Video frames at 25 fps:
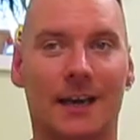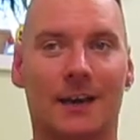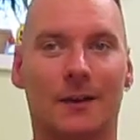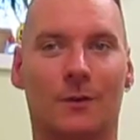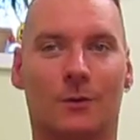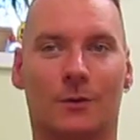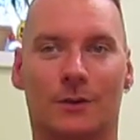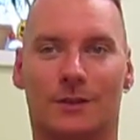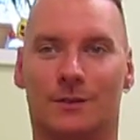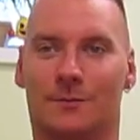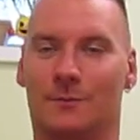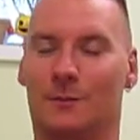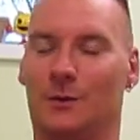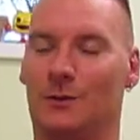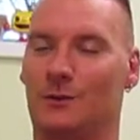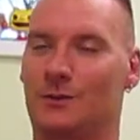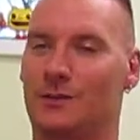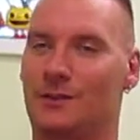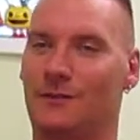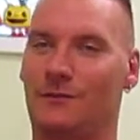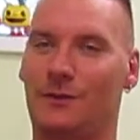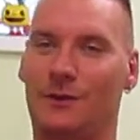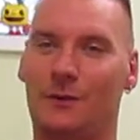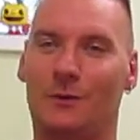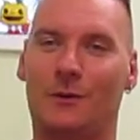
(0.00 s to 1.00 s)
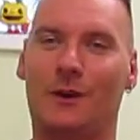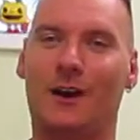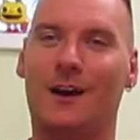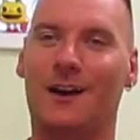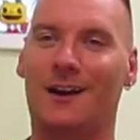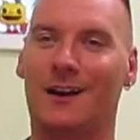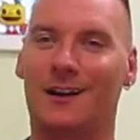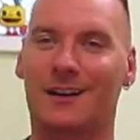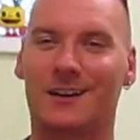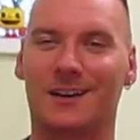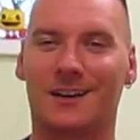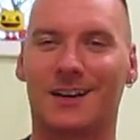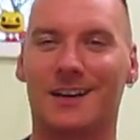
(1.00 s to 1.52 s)
which most of you
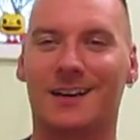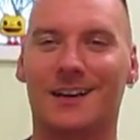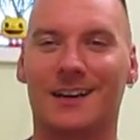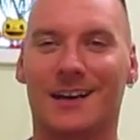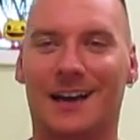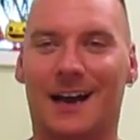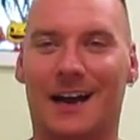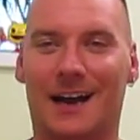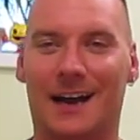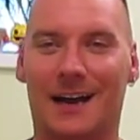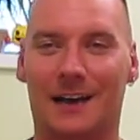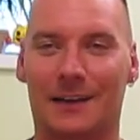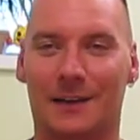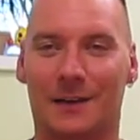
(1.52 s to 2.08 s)
are, uh,